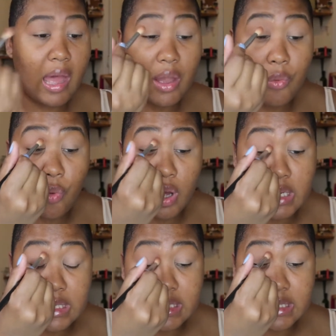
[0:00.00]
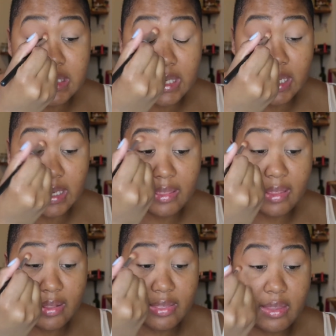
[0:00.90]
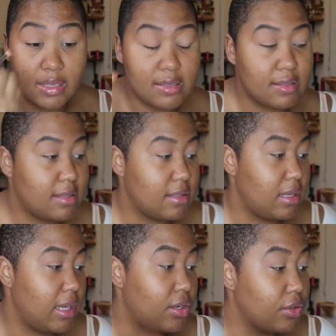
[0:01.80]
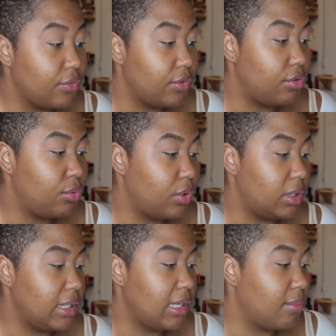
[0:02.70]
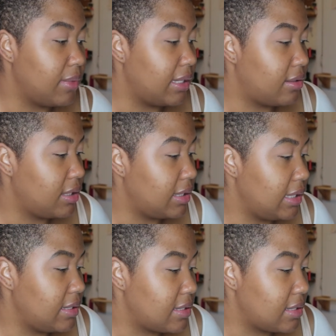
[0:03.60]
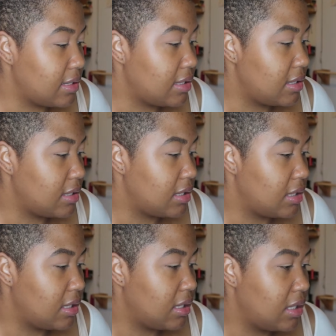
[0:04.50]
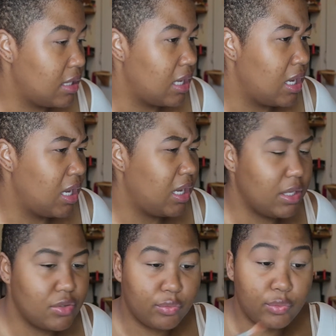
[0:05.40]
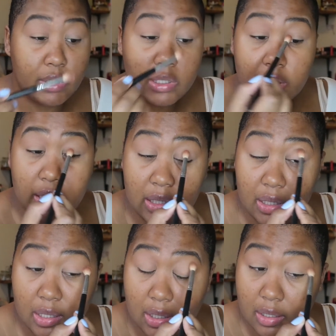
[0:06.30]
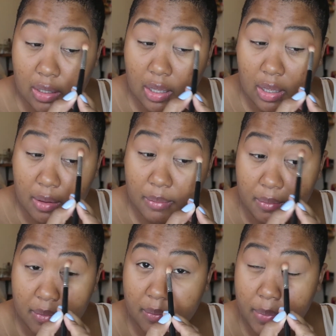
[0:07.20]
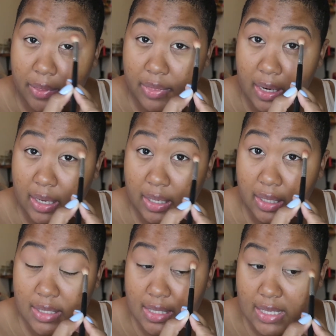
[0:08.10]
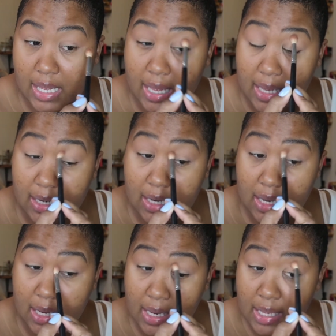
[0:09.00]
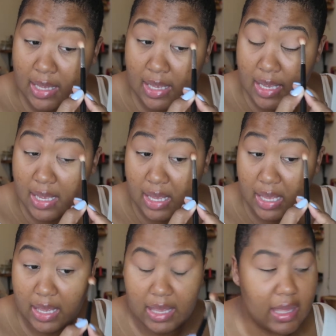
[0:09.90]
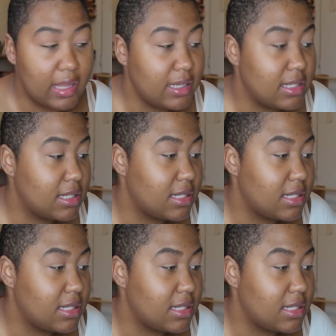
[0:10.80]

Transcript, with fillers: I wanted to say that this interview with Liam Neeson is really um, pathetic and sad, and